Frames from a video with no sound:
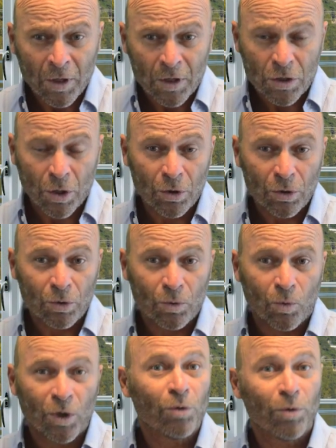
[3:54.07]
So
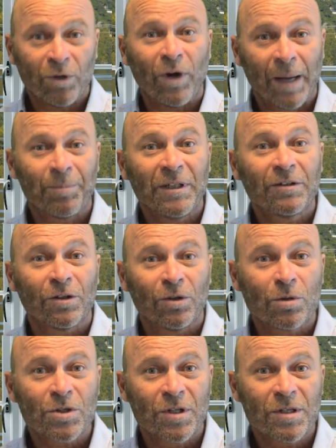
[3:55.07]
we're real happy to
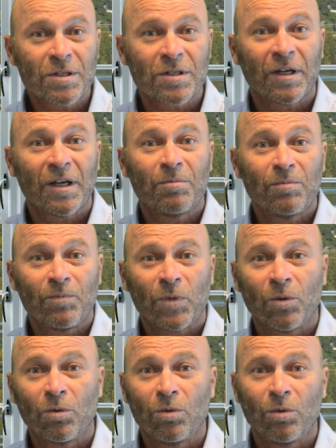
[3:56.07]
launch this.
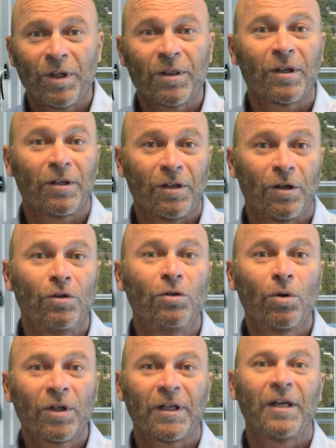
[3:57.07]
We think
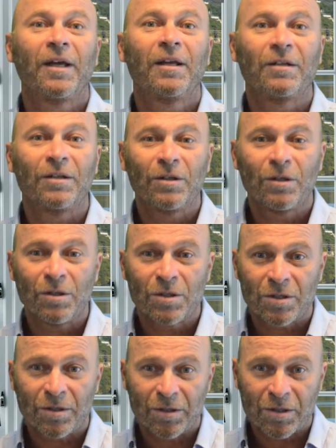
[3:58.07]

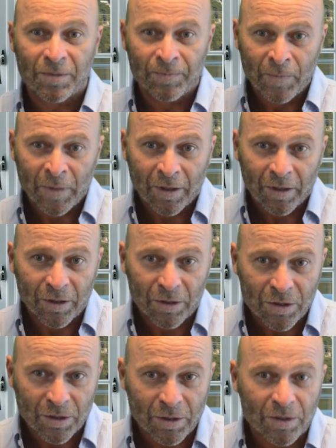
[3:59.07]
NauticEd
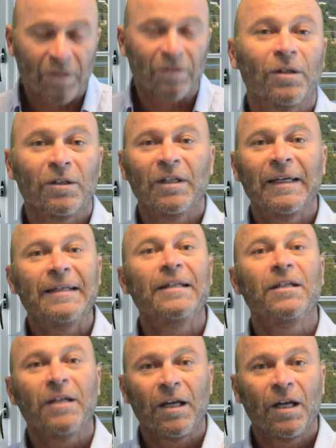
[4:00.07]
it's
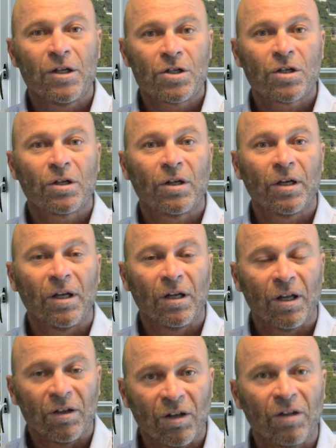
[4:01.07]
leading edge
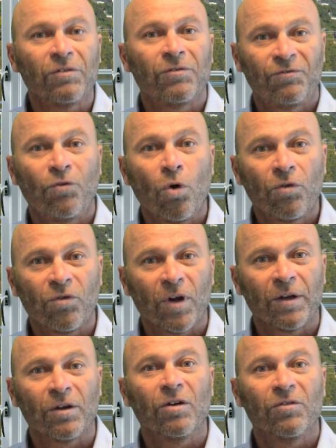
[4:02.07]
and
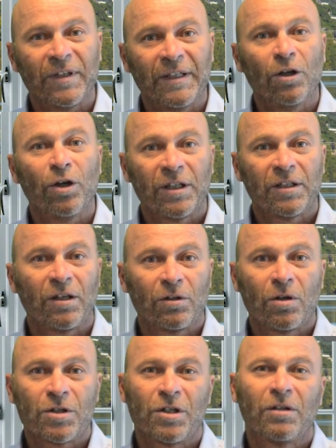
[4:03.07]
forefront of e-learning
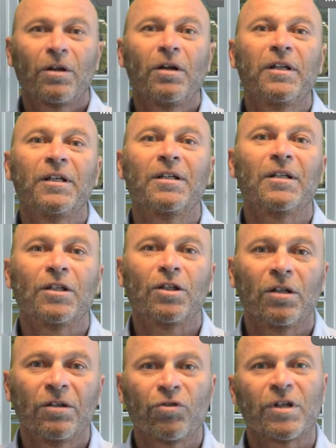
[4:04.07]
technology, not only in
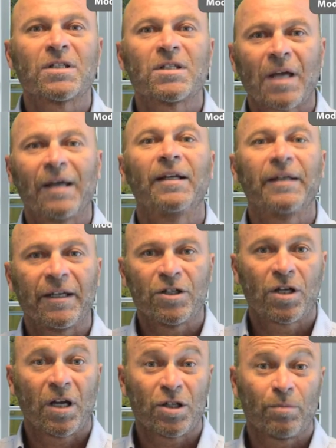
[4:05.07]
delivering sailing
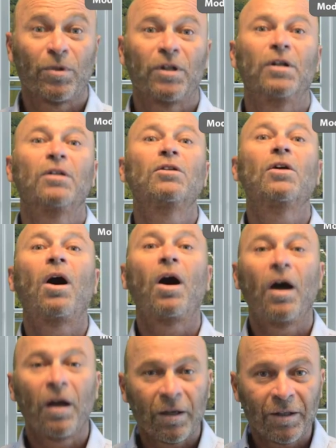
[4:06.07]
education, but the
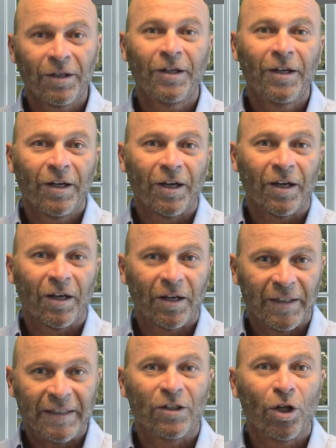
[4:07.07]
entire
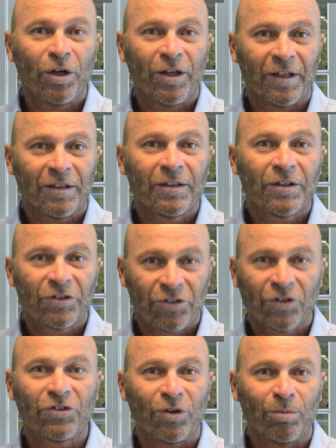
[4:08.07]
e-learning
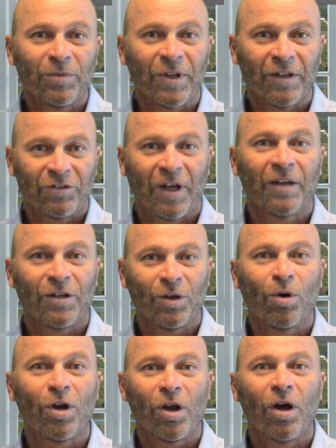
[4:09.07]
system that's out
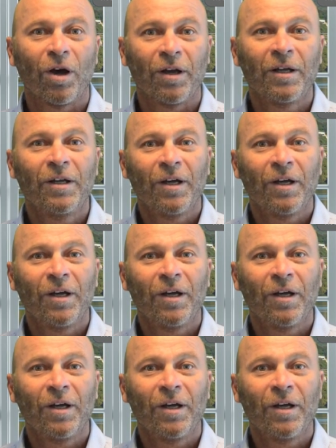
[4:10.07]
there online.